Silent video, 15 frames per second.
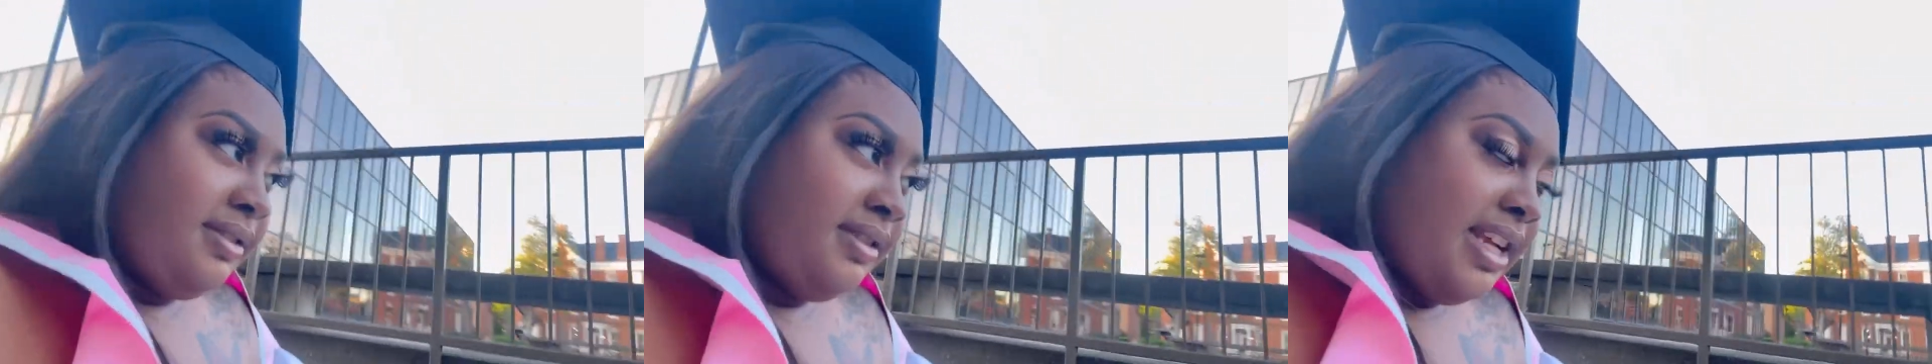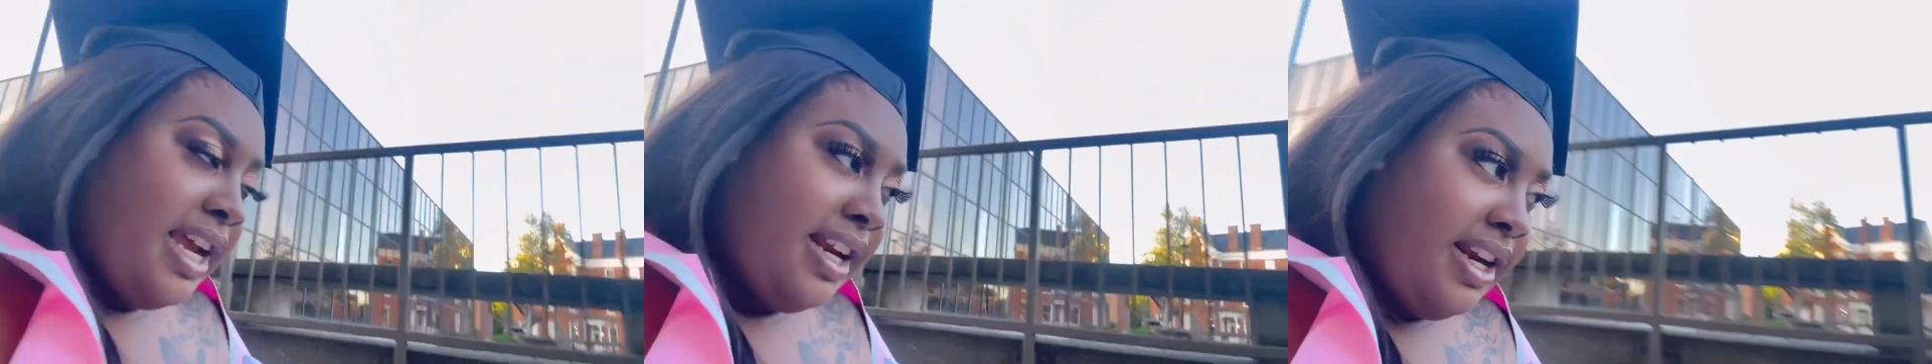
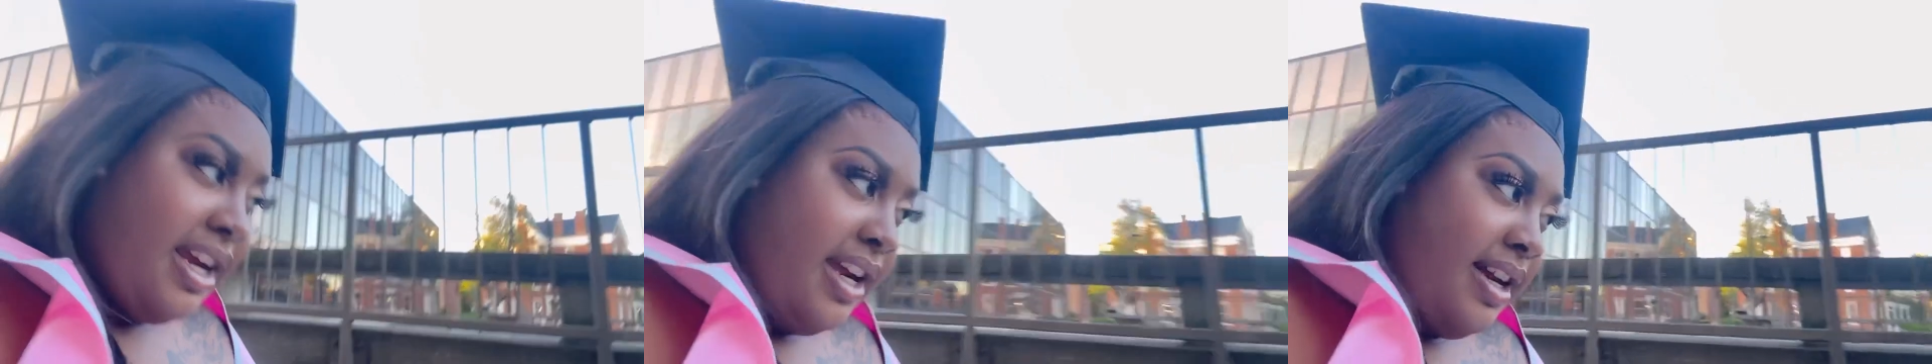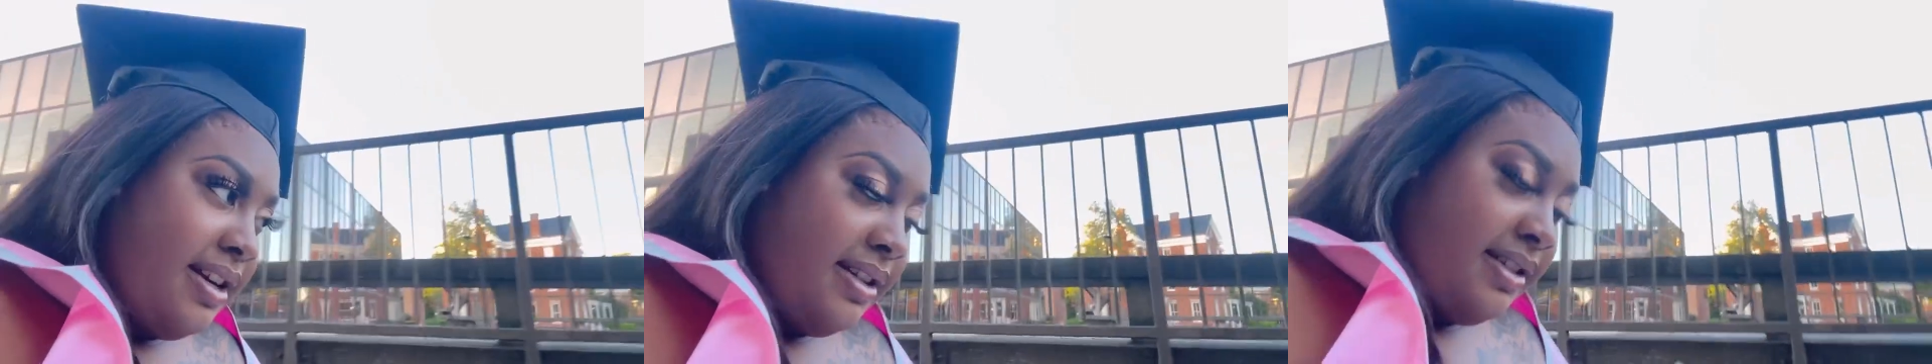Take the
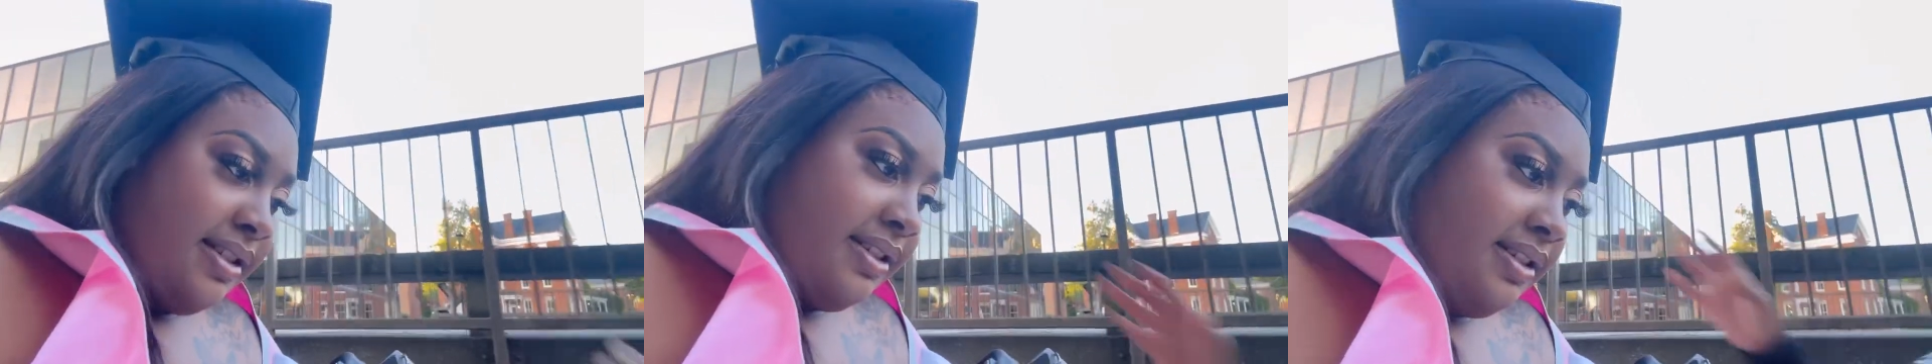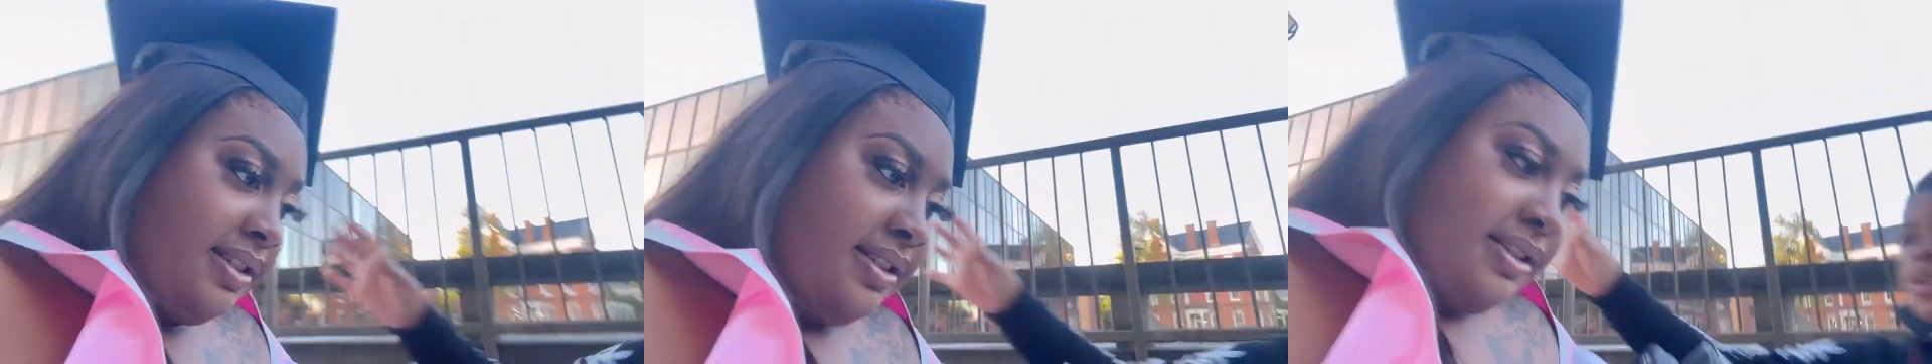cap.
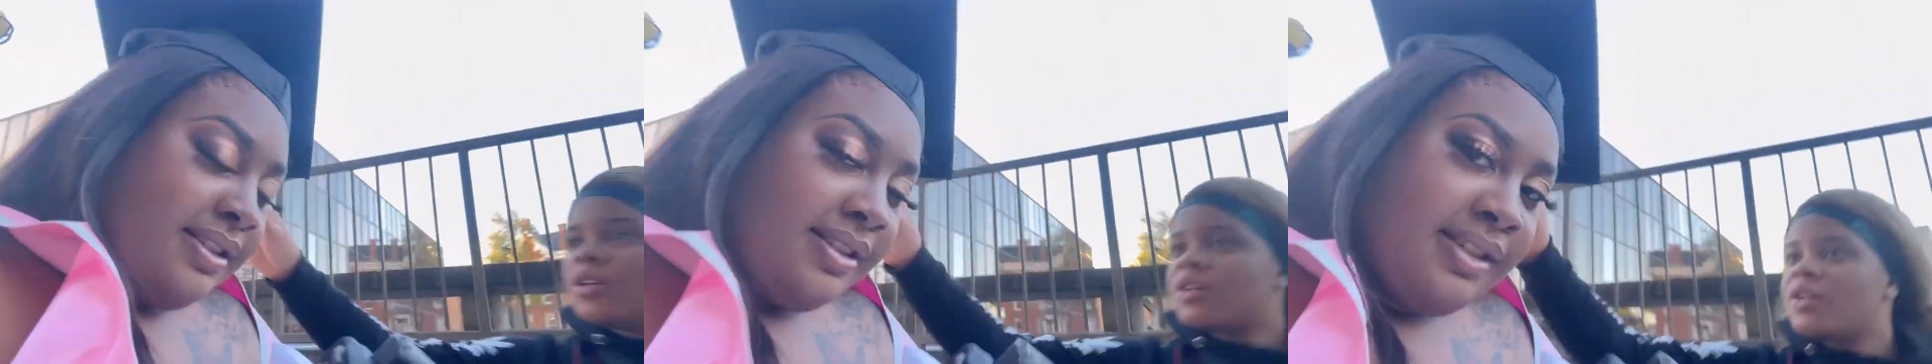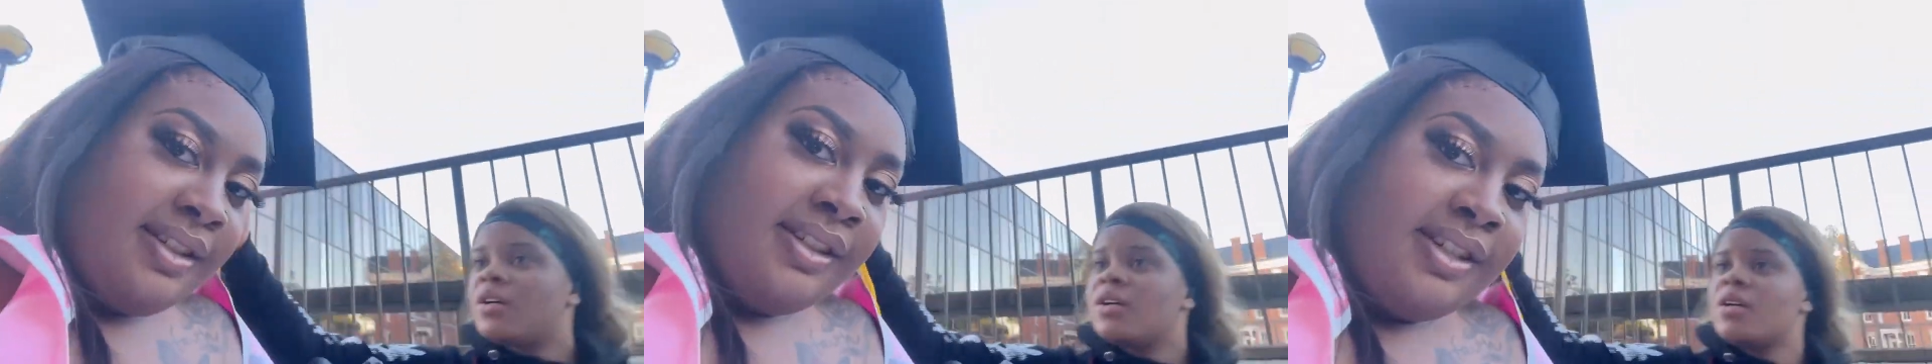
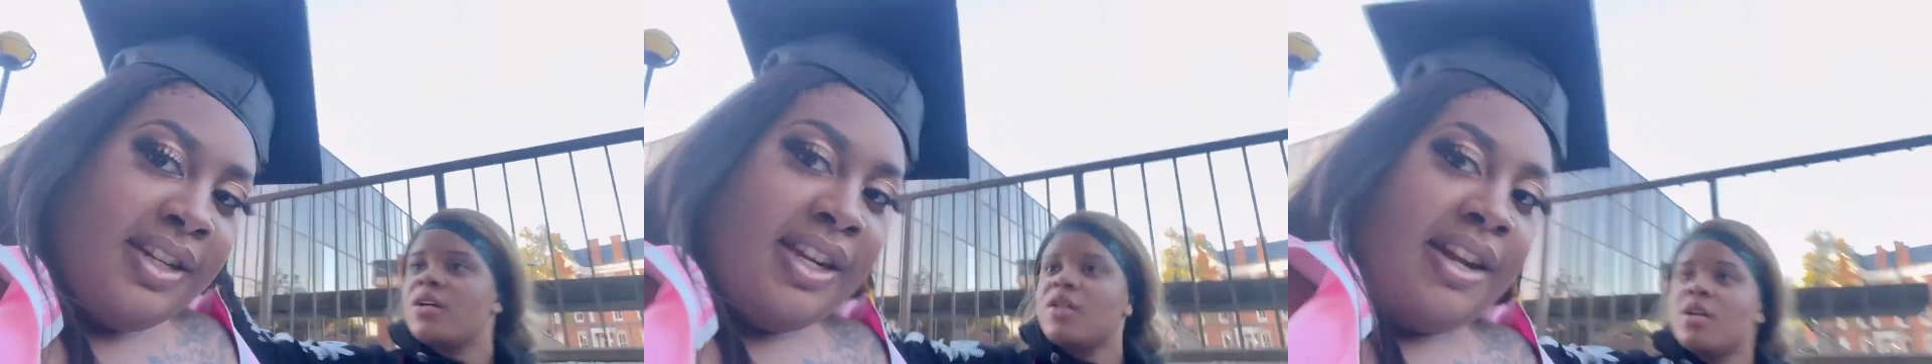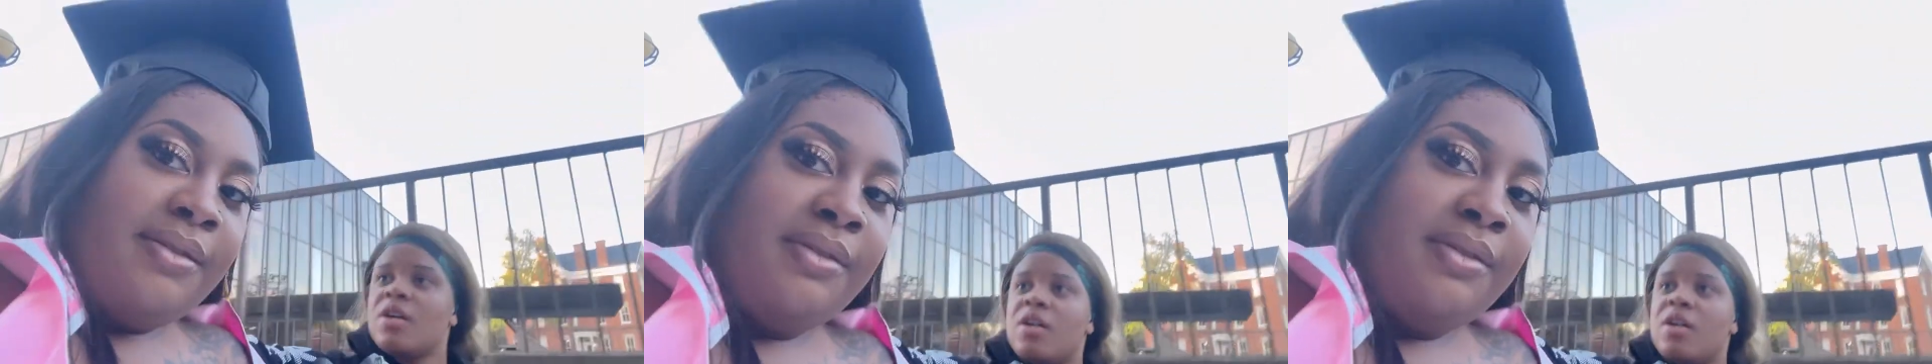I